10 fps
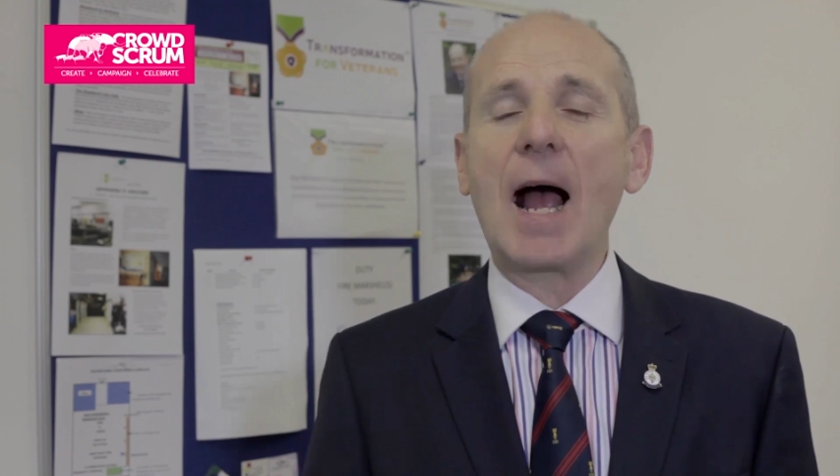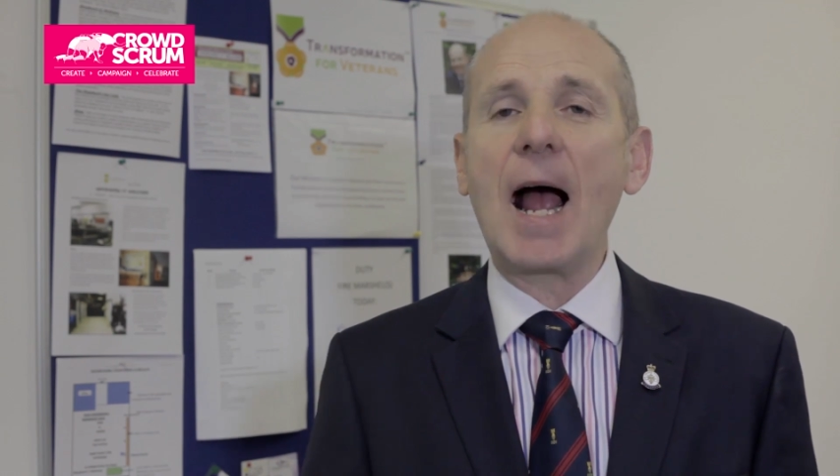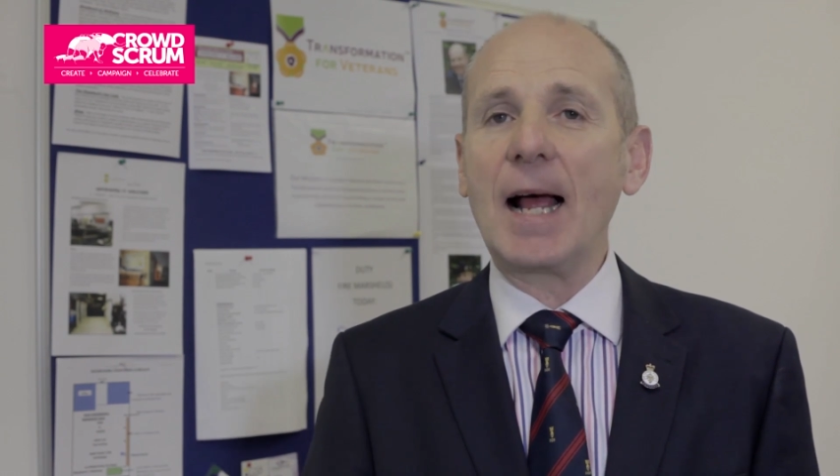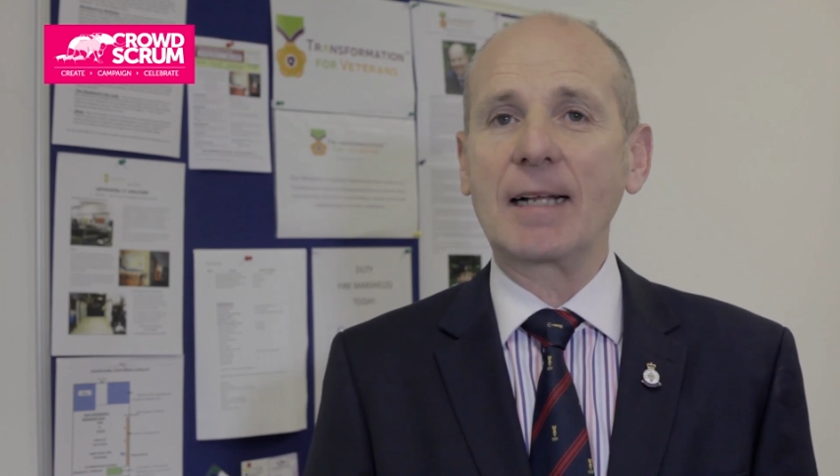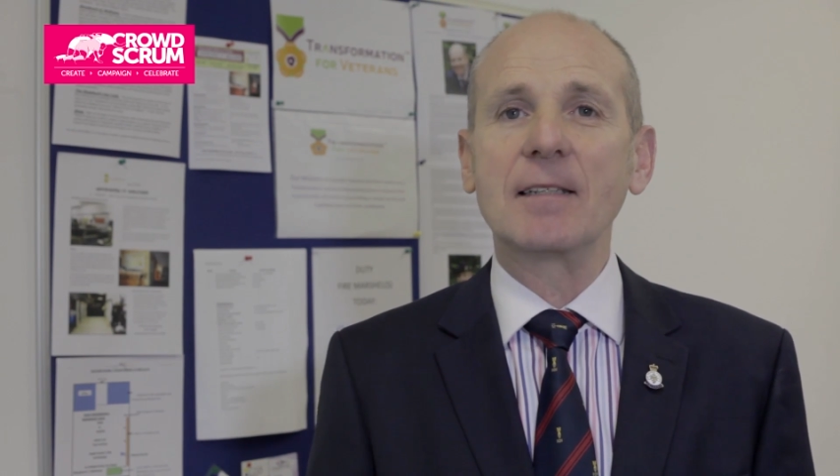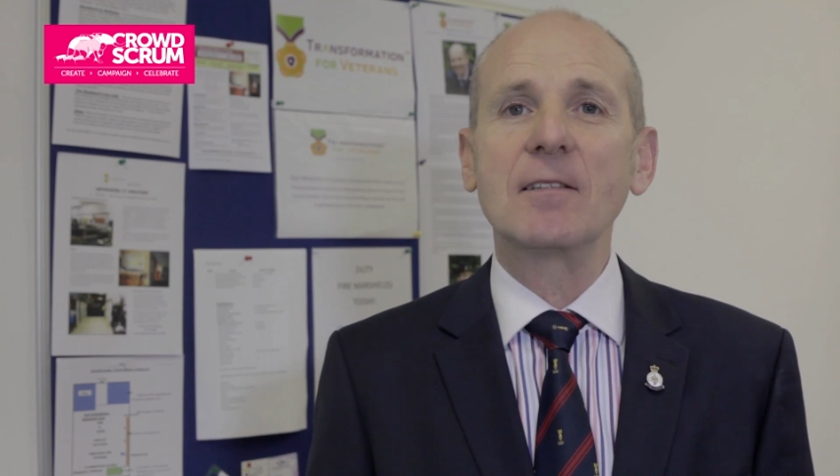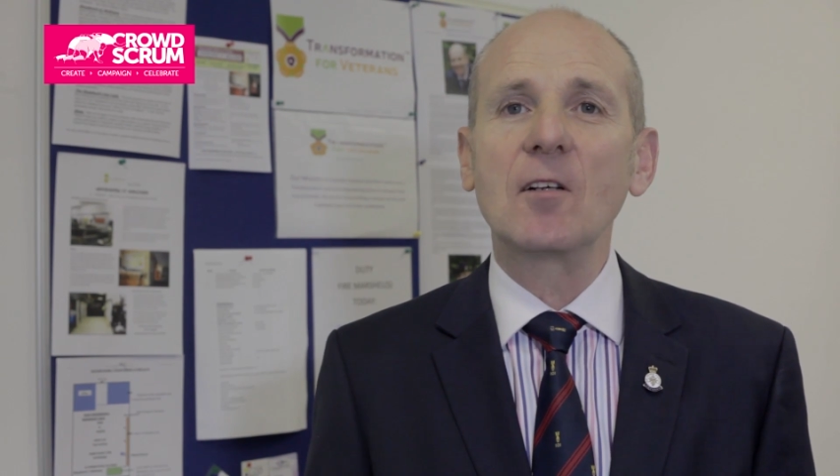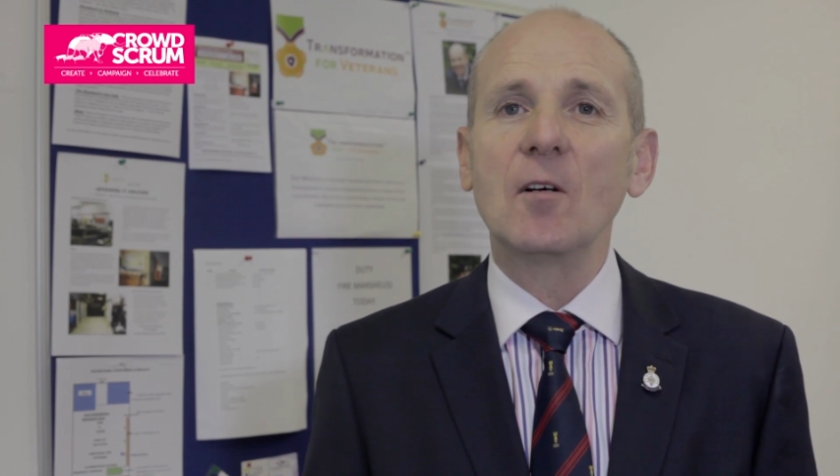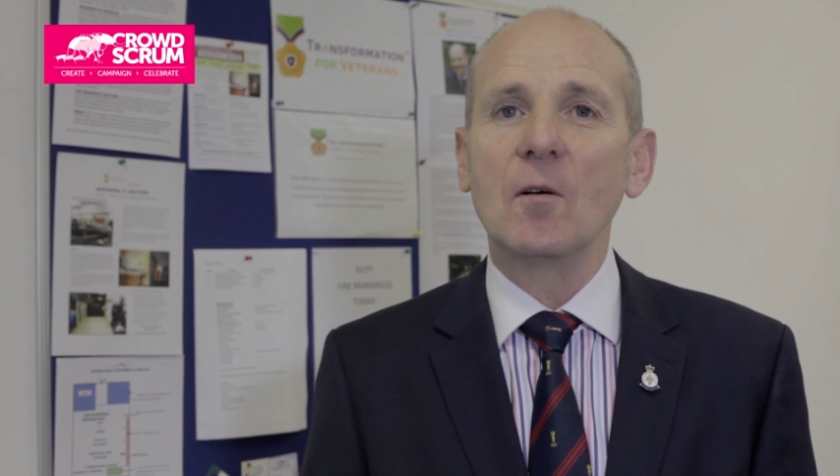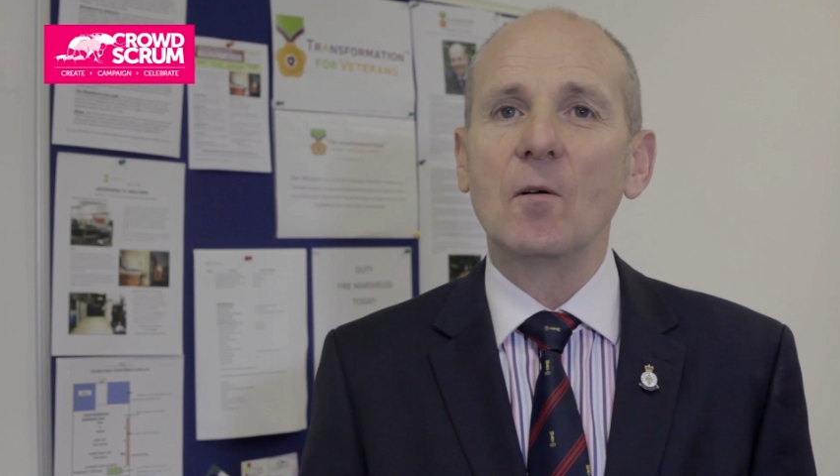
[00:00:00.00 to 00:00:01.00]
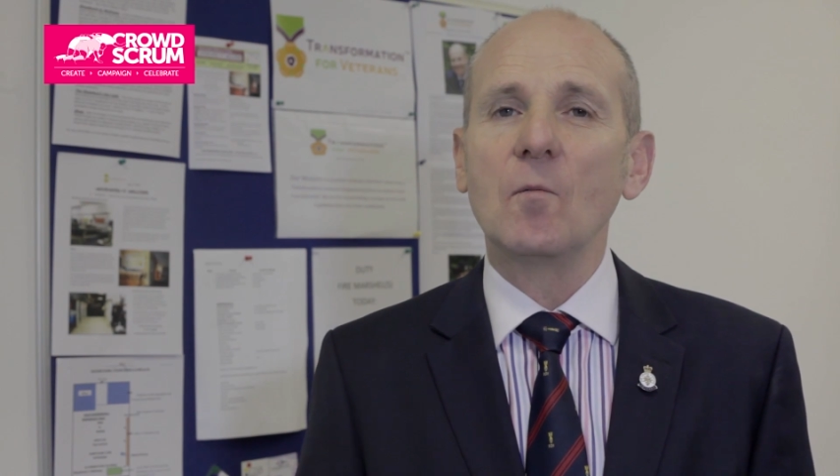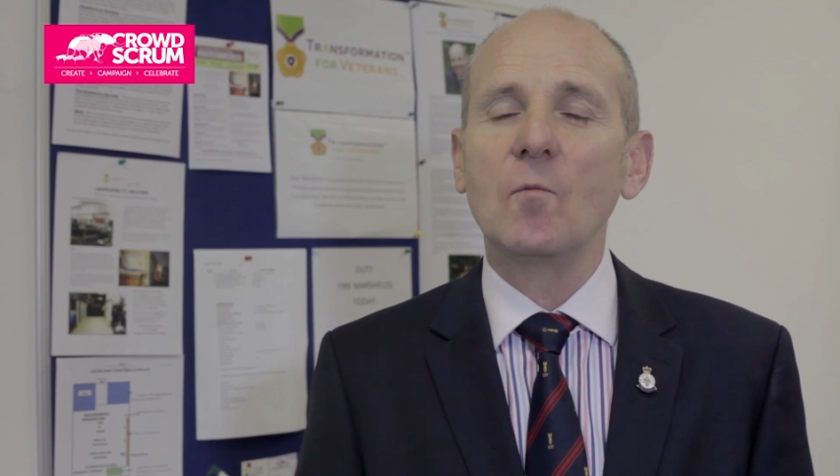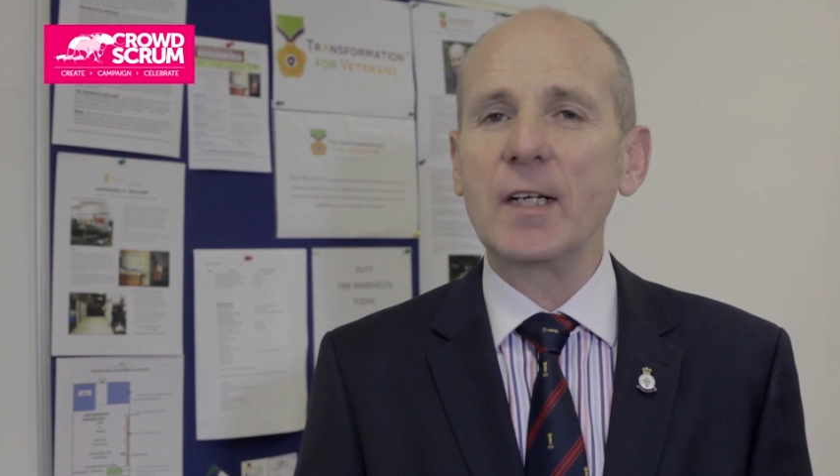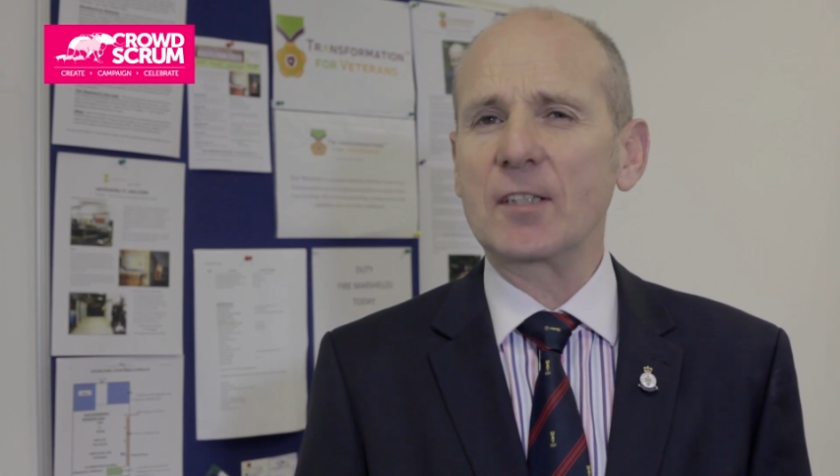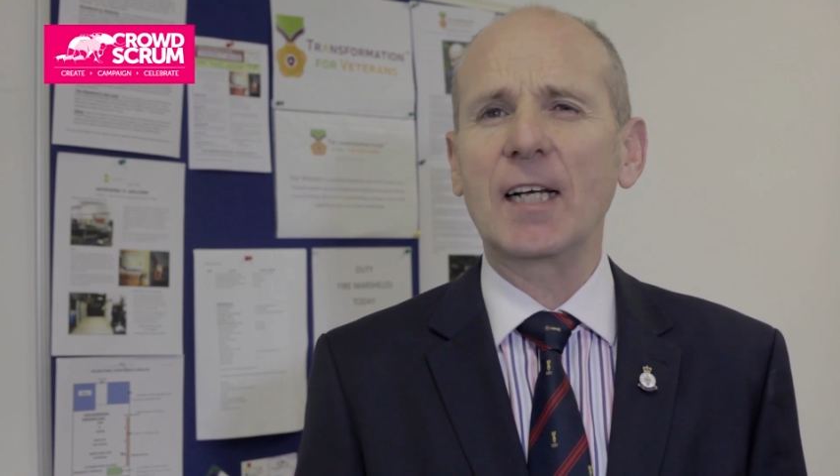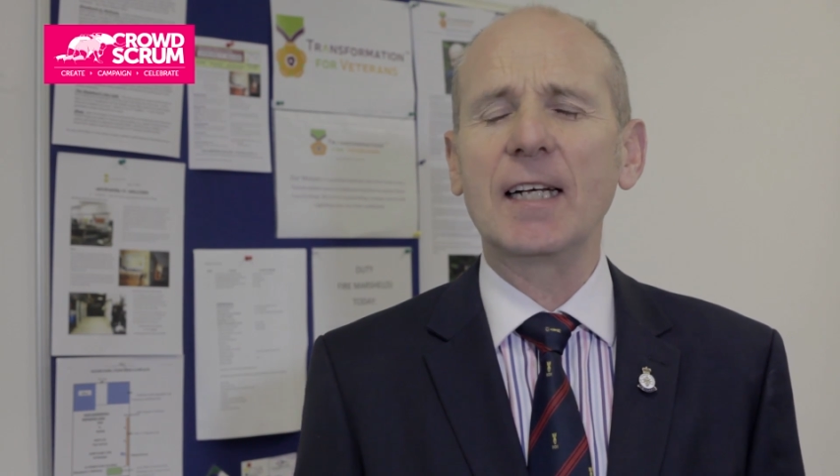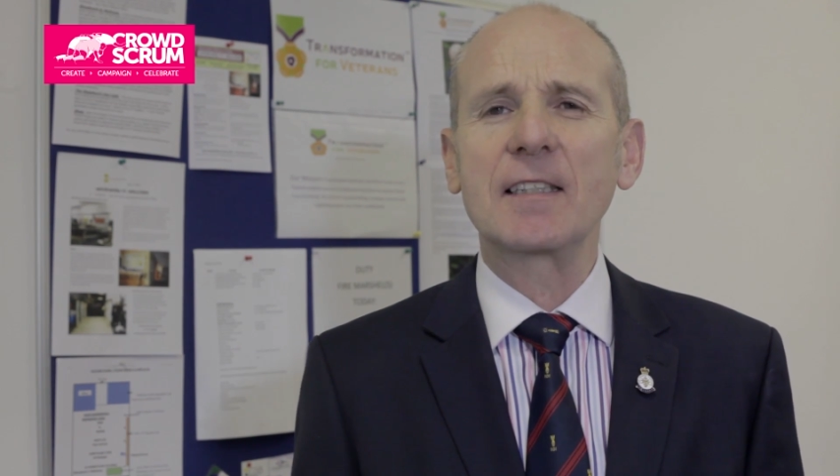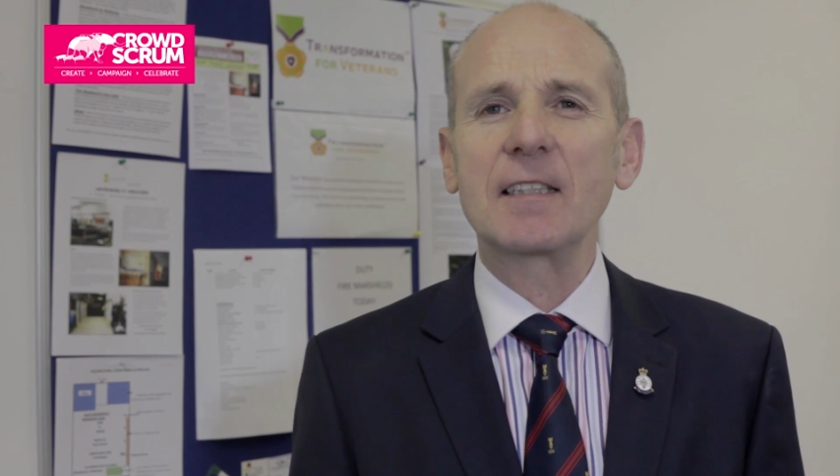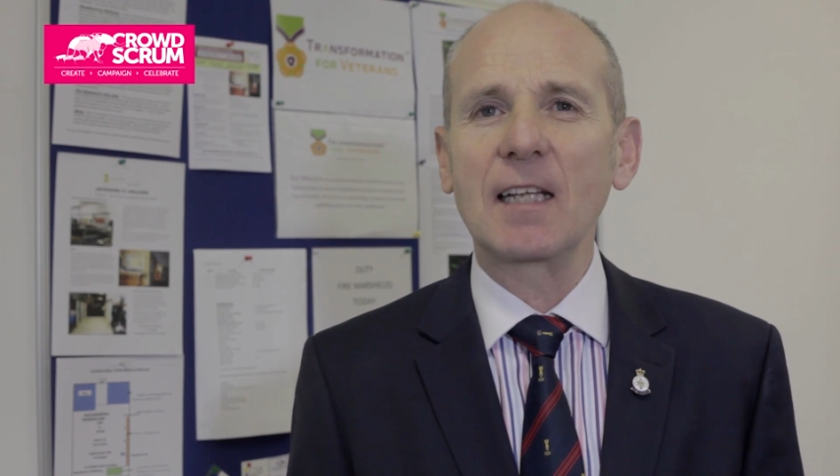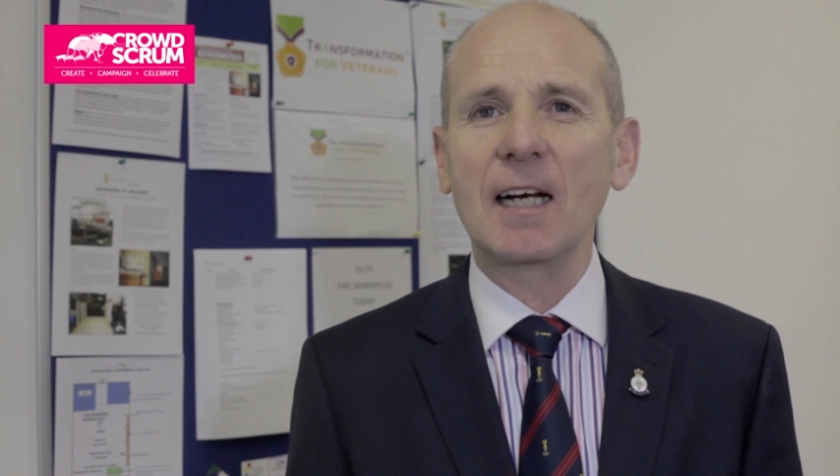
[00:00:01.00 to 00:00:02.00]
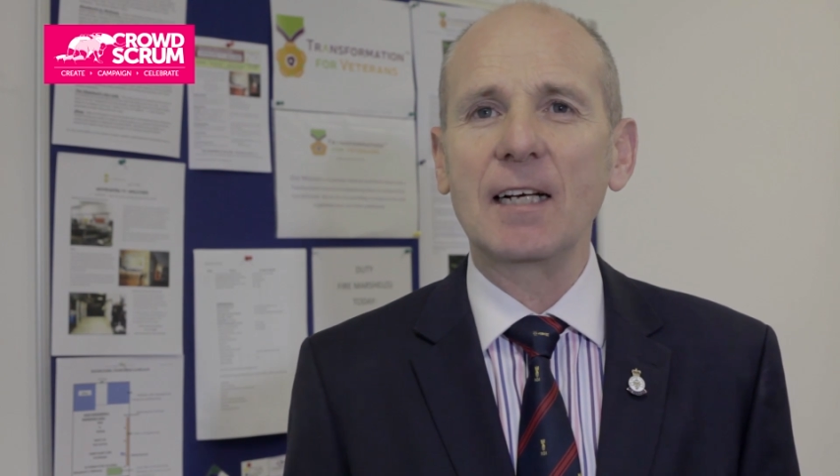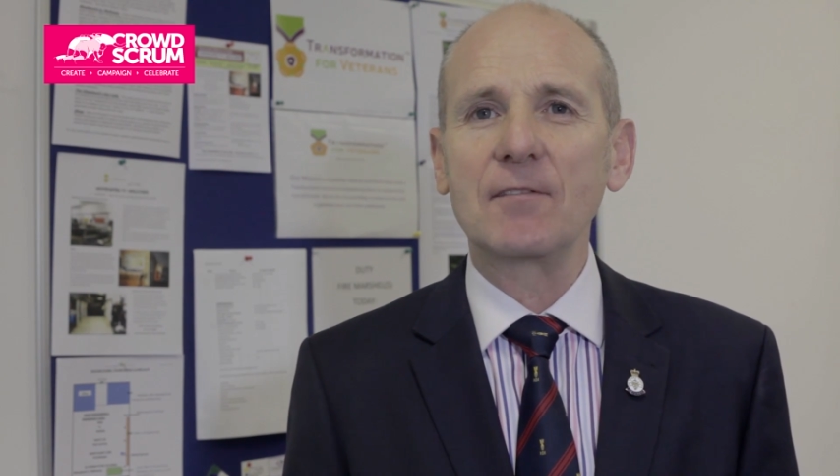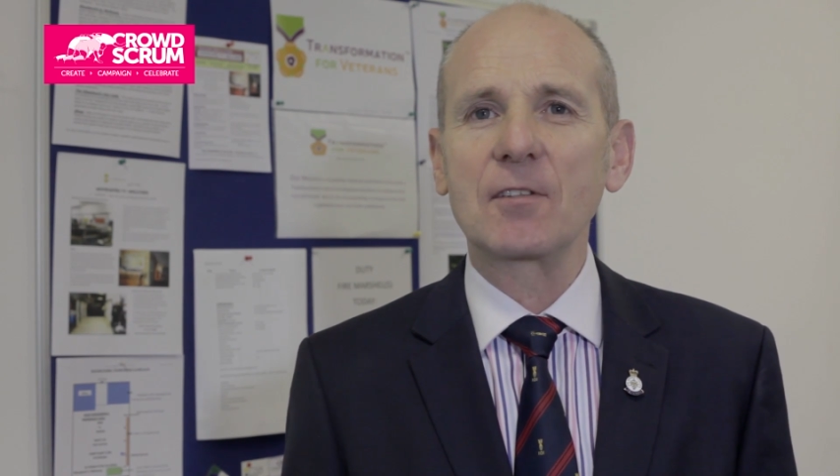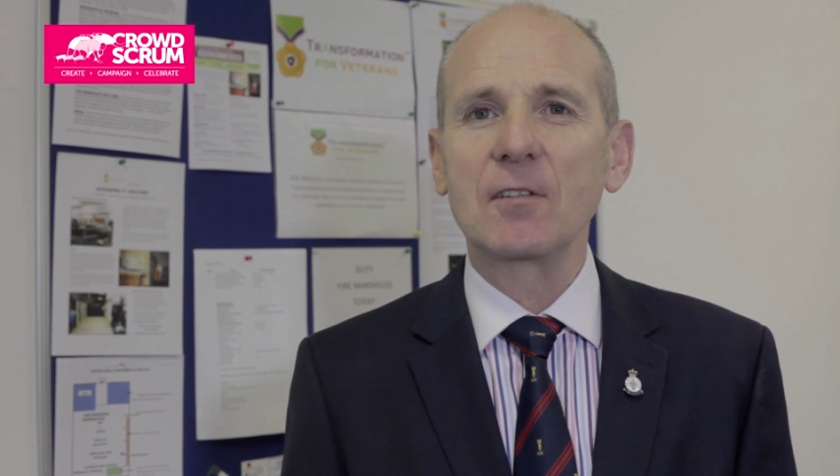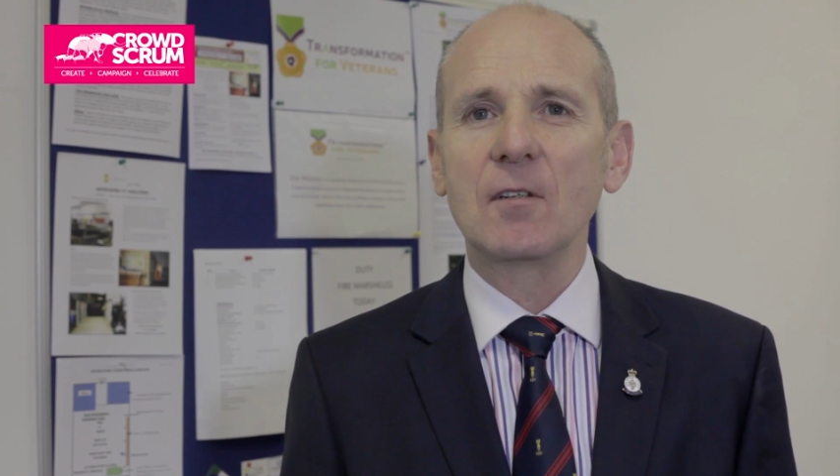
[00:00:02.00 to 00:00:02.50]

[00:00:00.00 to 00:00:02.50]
And we're changing lives.